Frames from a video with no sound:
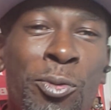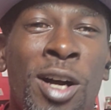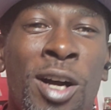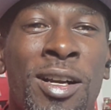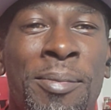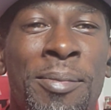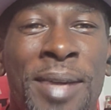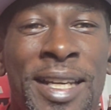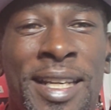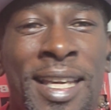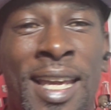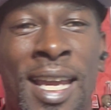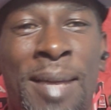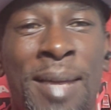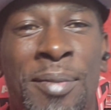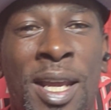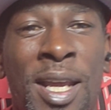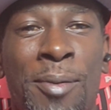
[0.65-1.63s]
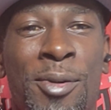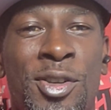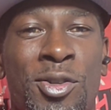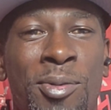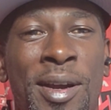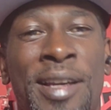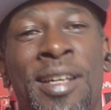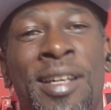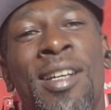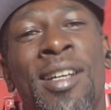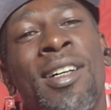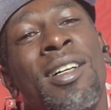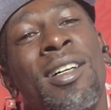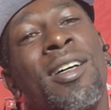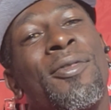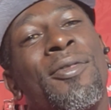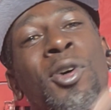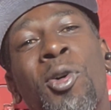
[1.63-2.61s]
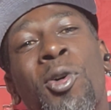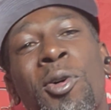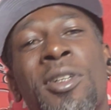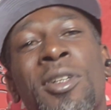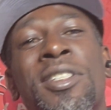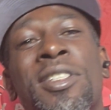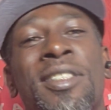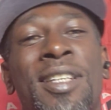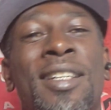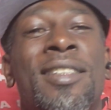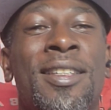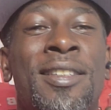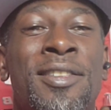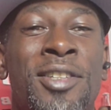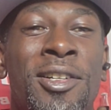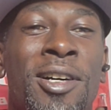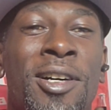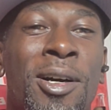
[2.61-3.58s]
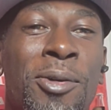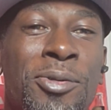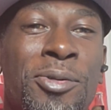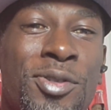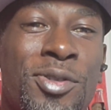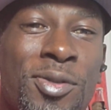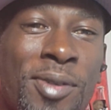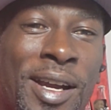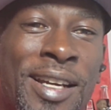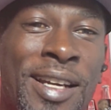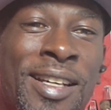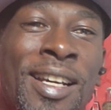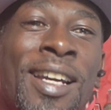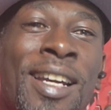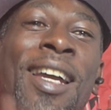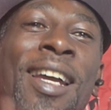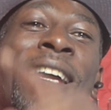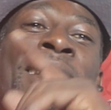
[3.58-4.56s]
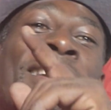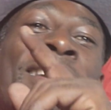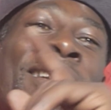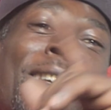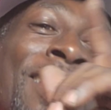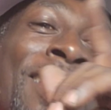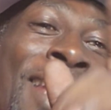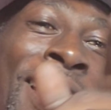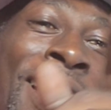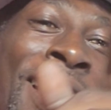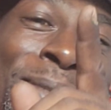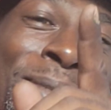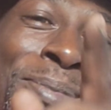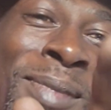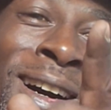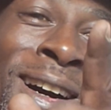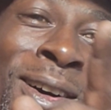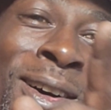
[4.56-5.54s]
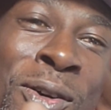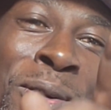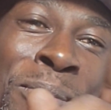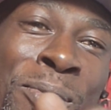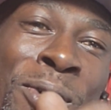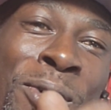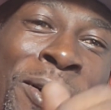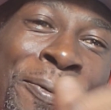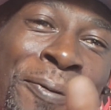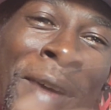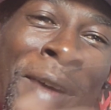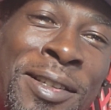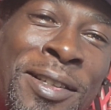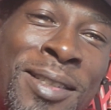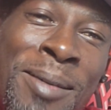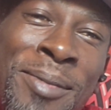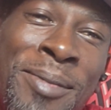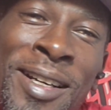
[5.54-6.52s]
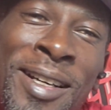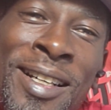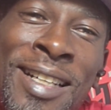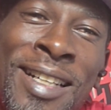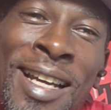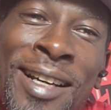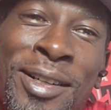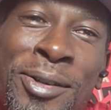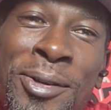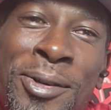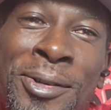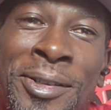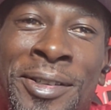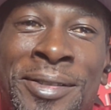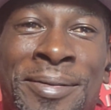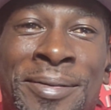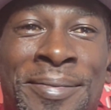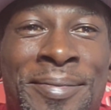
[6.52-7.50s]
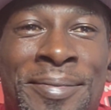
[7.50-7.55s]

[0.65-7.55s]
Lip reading: Welcome back to Game Day with Trey. Of course, this is your host, Trey, and that's my homeboy Face up there in that corner.